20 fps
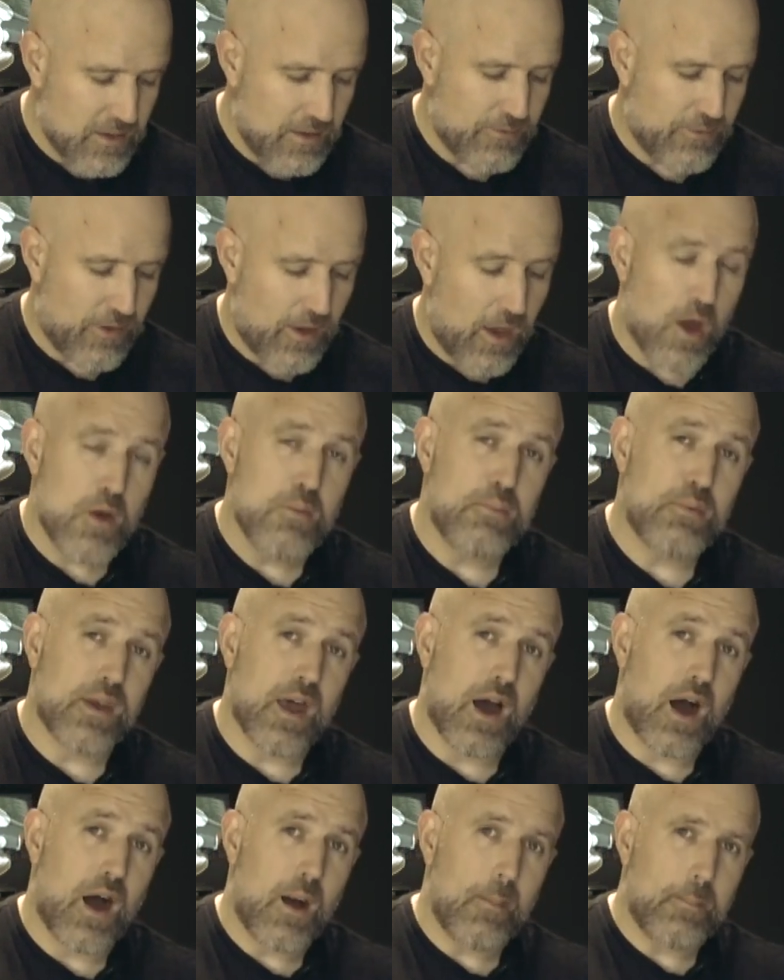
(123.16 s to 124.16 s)
if I open
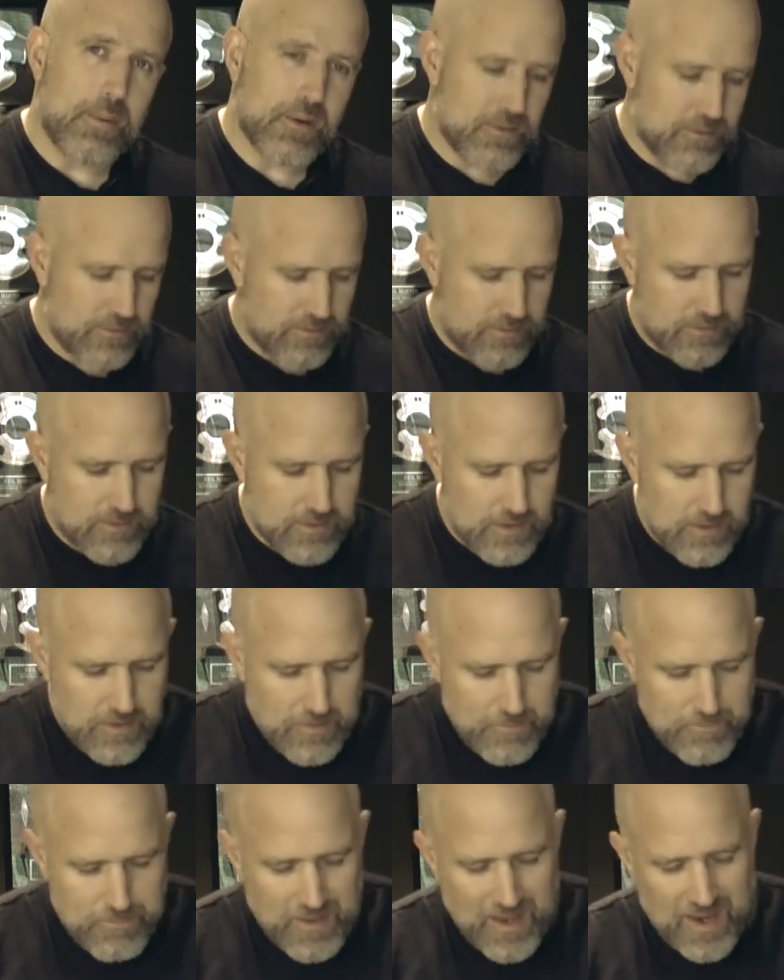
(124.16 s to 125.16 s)
it up,
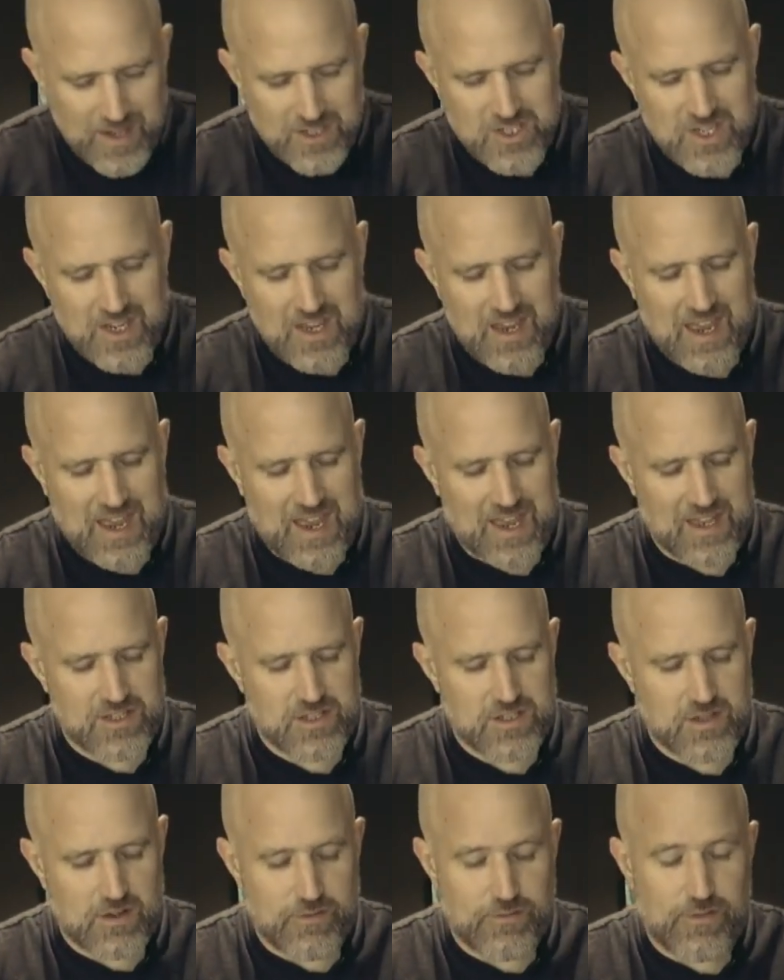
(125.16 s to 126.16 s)
actually has
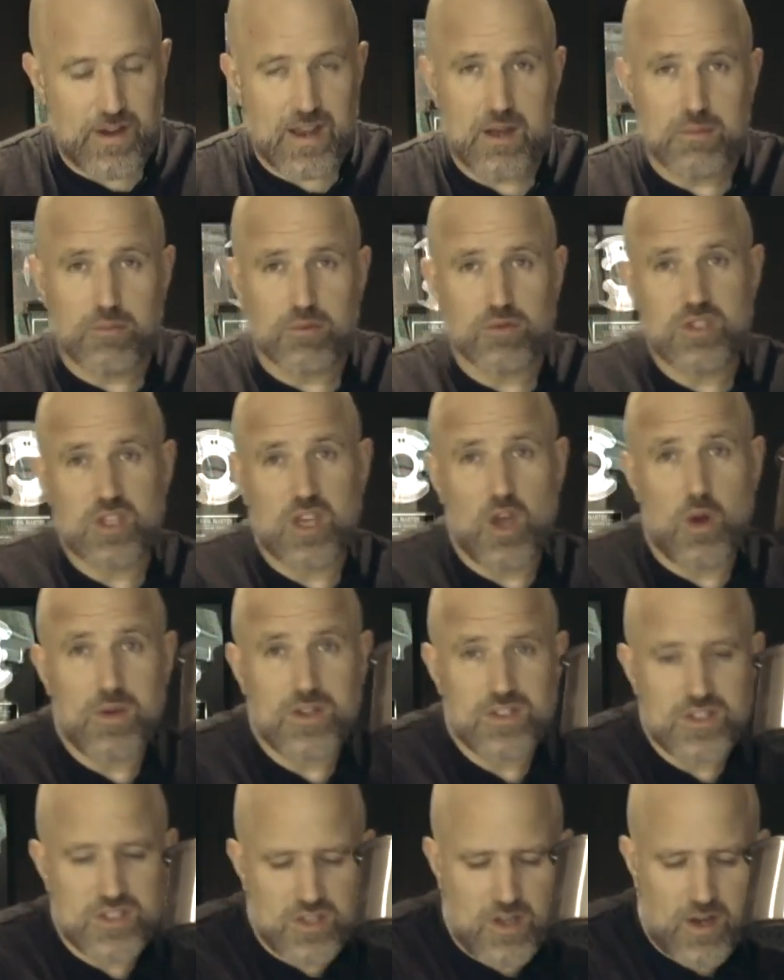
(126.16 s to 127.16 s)
available to go
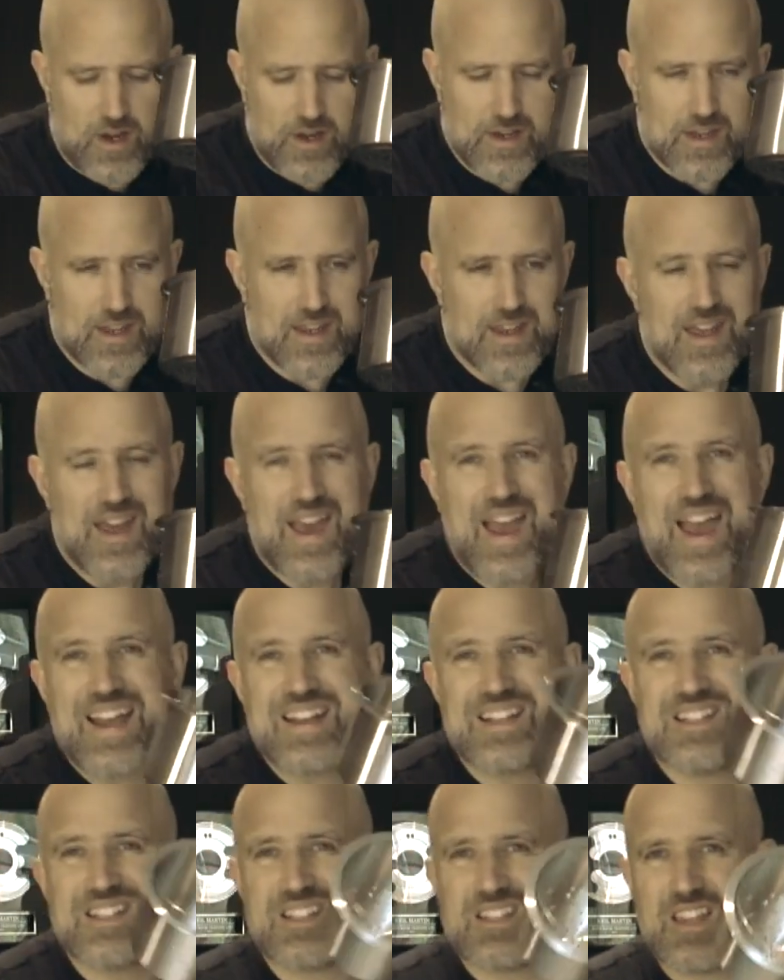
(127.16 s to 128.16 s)
inside it
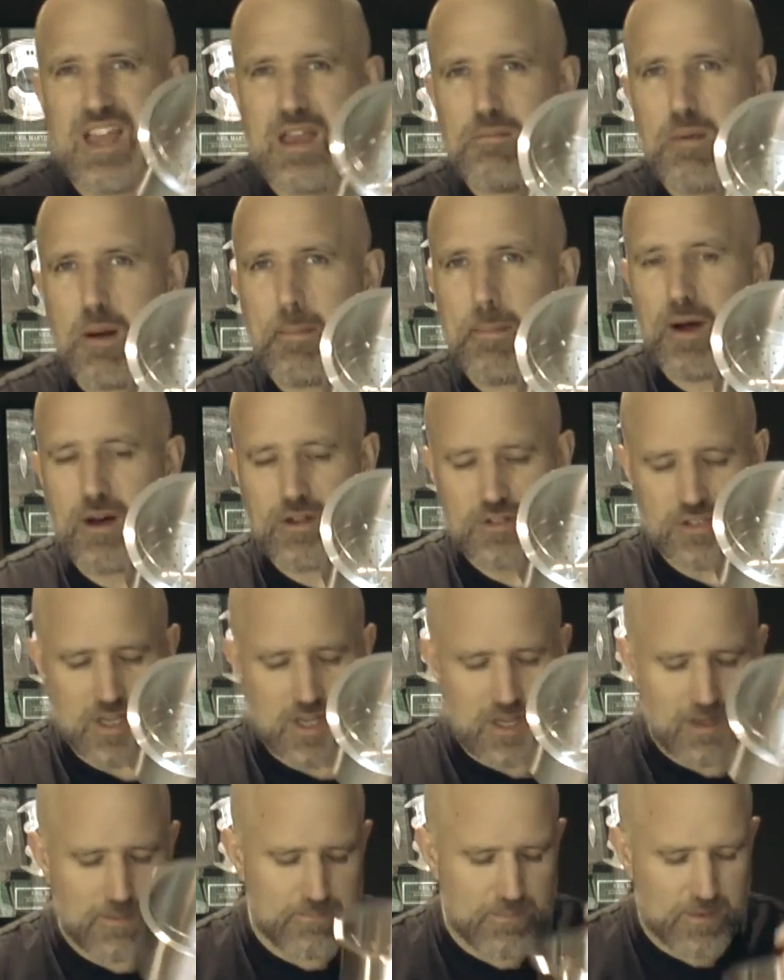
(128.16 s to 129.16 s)
a steamer
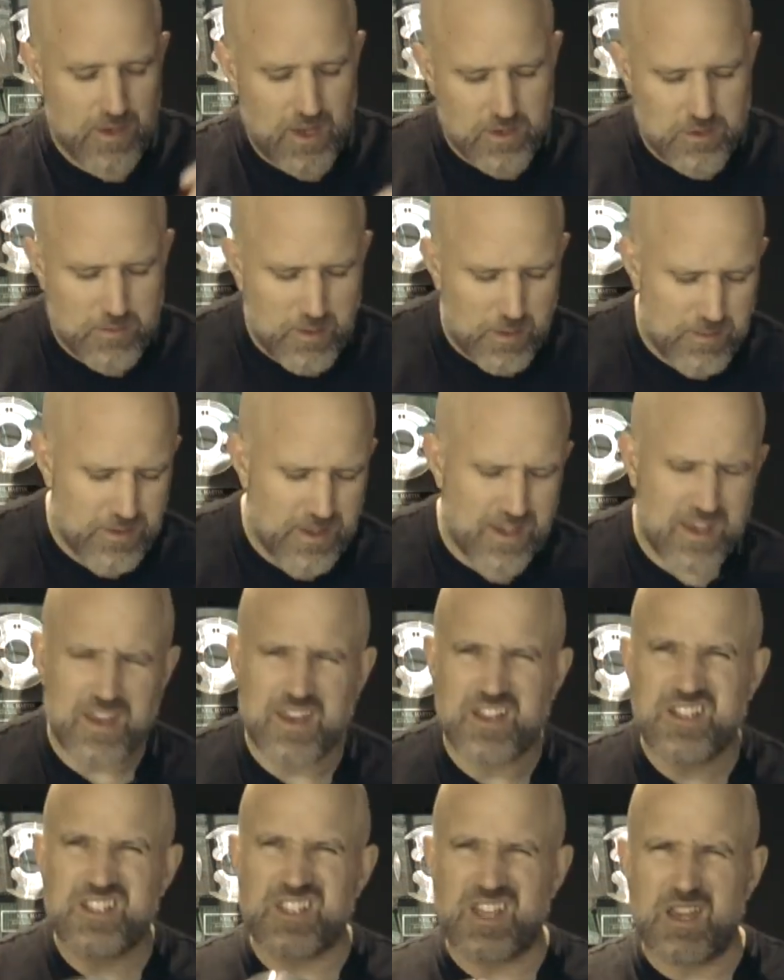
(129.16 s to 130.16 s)
basket. And you might be
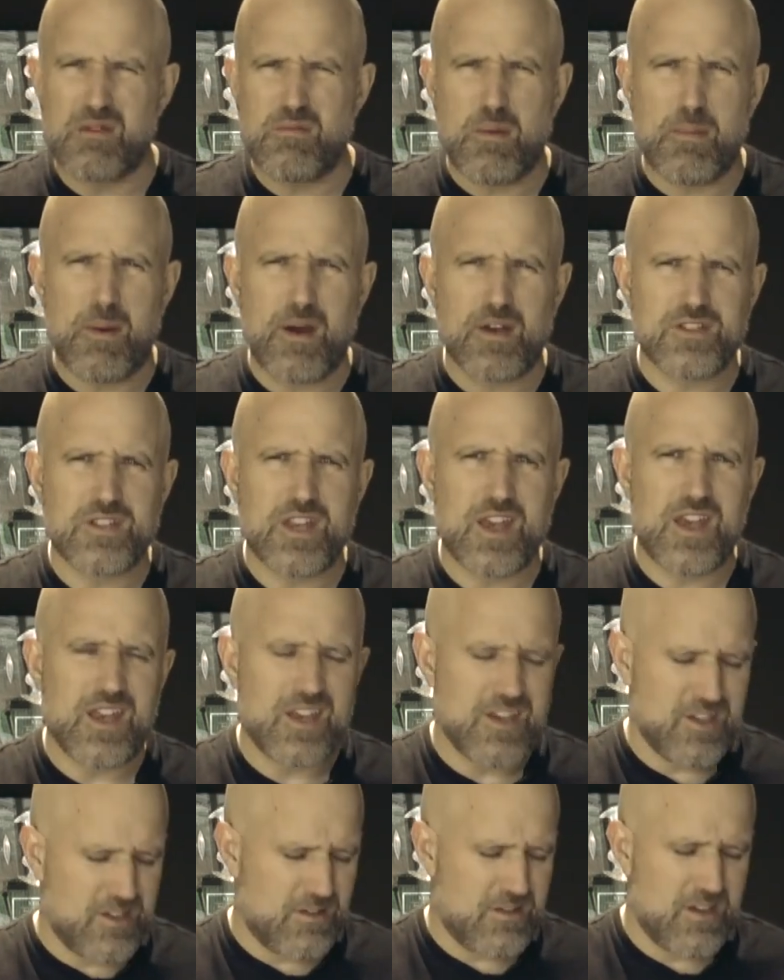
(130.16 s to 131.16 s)
thinking, a steamer basket
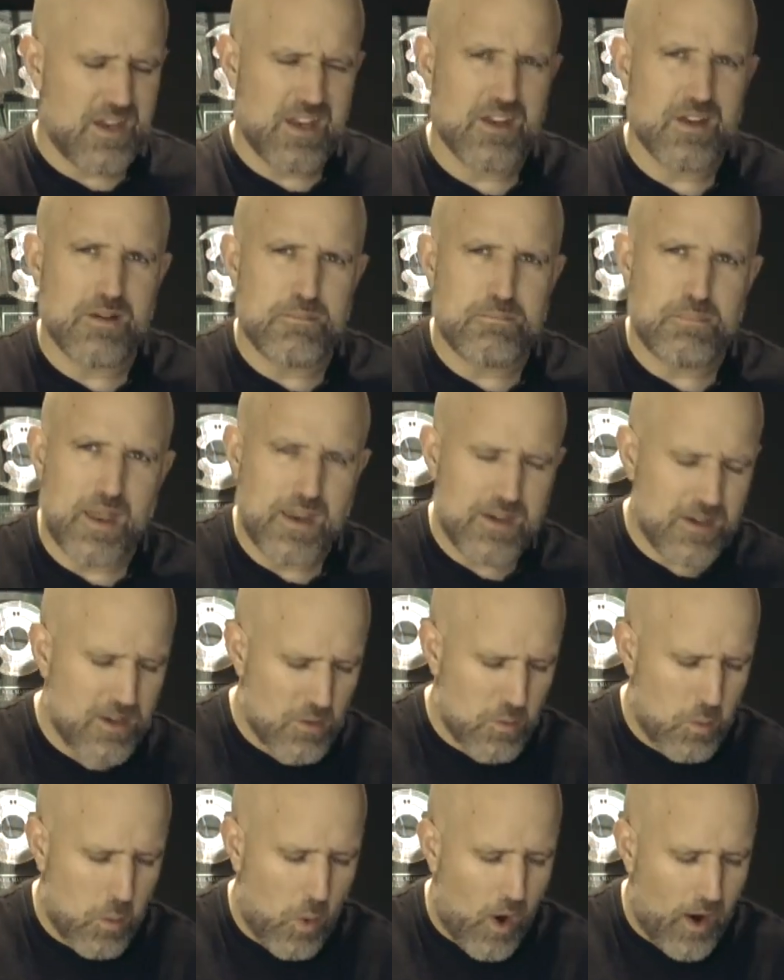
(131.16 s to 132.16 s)
in a
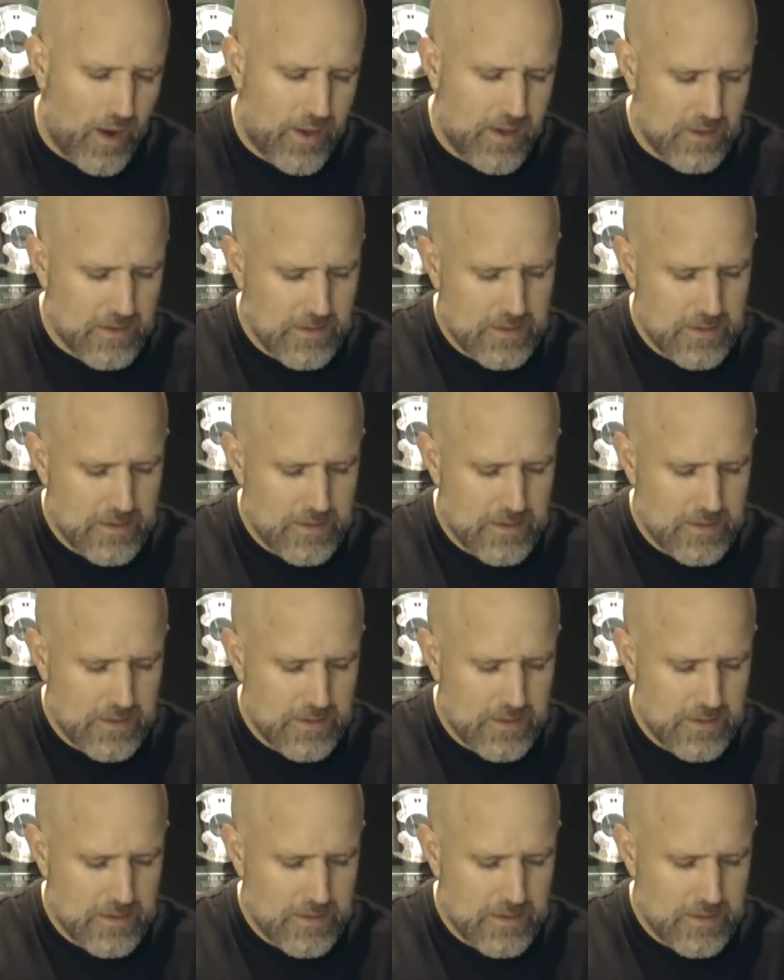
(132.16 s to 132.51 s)
blender? Why?